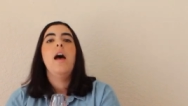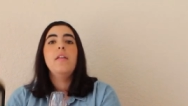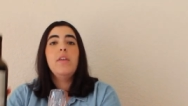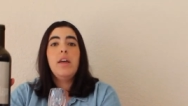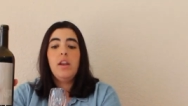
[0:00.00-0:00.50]

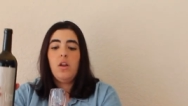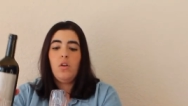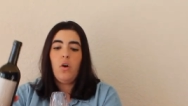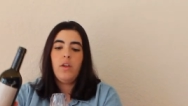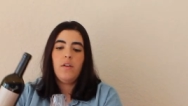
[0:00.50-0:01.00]
And then
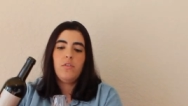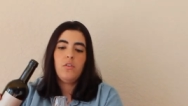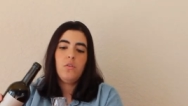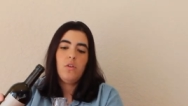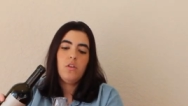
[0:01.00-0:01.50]
all you have to
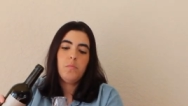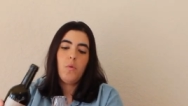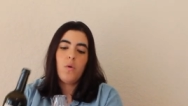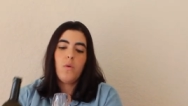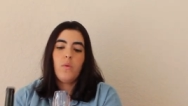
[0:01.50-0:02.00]
do is
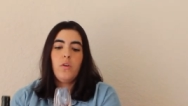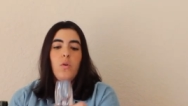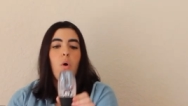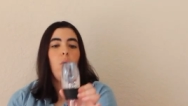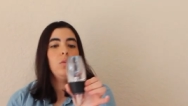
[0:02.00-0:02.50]
pour it. When
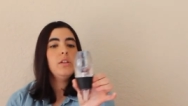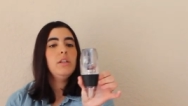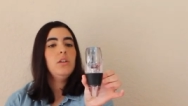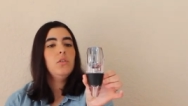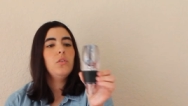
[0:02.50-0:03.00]
you hold
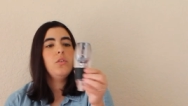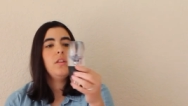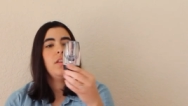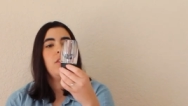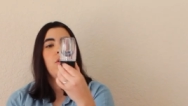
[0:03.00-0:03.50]
it, you'll
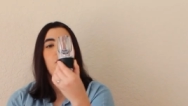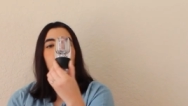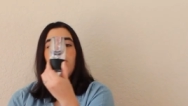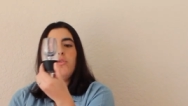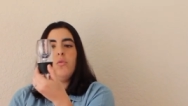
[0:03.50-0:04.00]
see that there
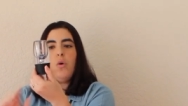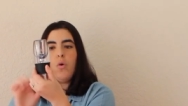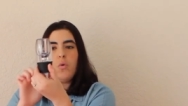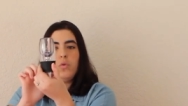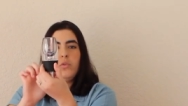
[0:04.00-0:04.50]
are two
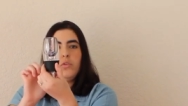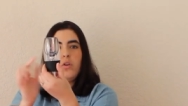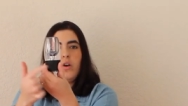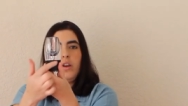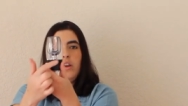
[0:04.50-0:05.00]

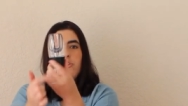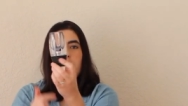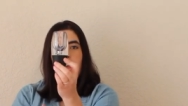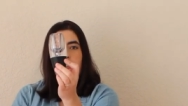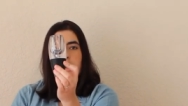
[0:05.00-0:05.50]
holes on each
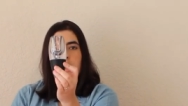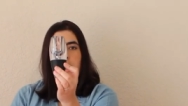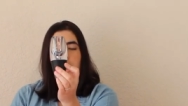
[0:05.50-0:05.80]
side.